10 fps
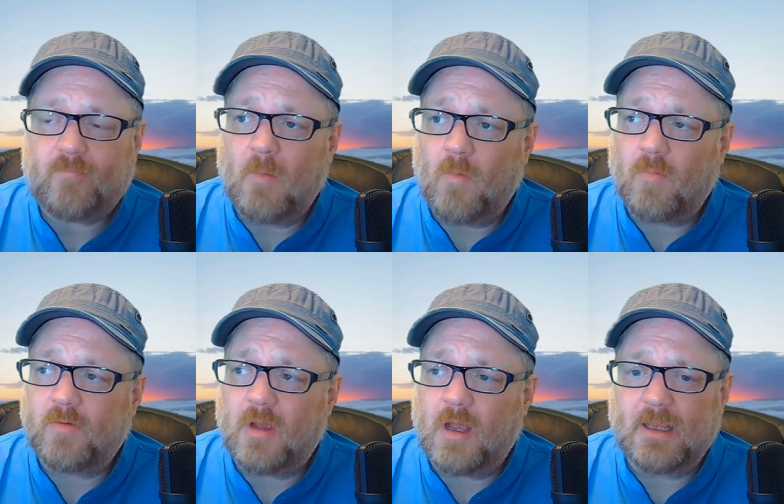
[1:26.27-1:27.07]
what we're
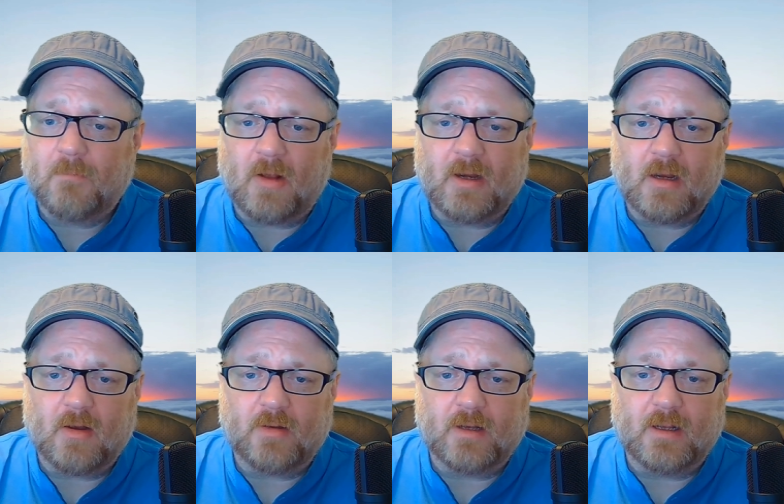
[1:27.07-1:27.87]
talking about
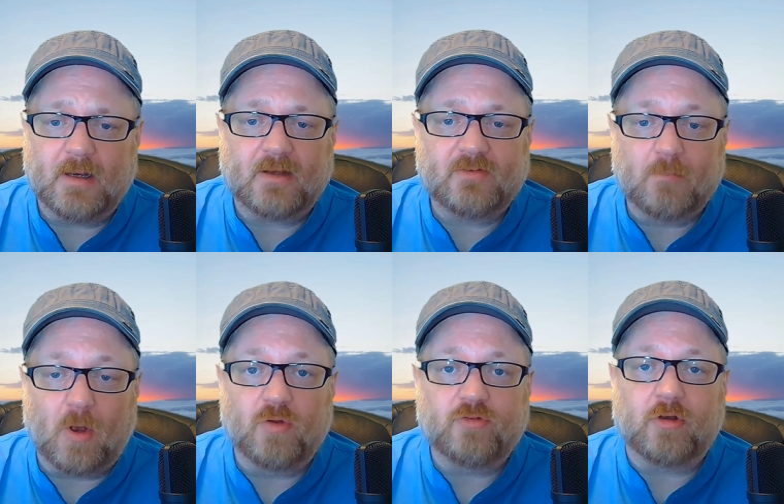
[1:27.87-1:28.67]
here in
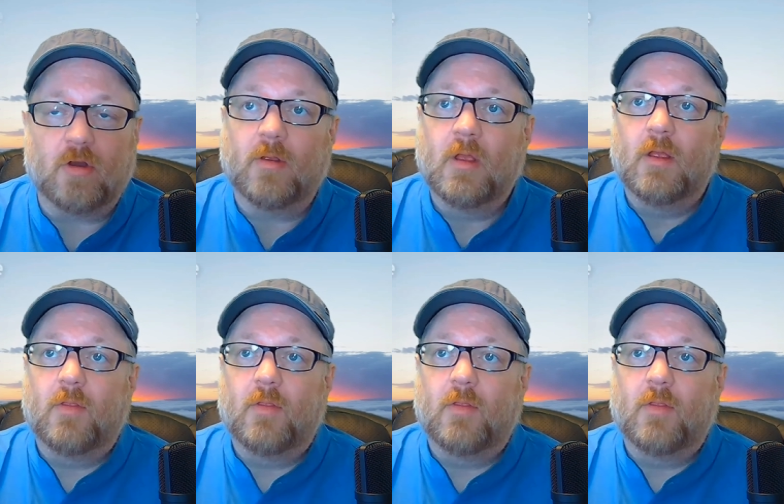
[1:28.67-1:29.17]
exposure,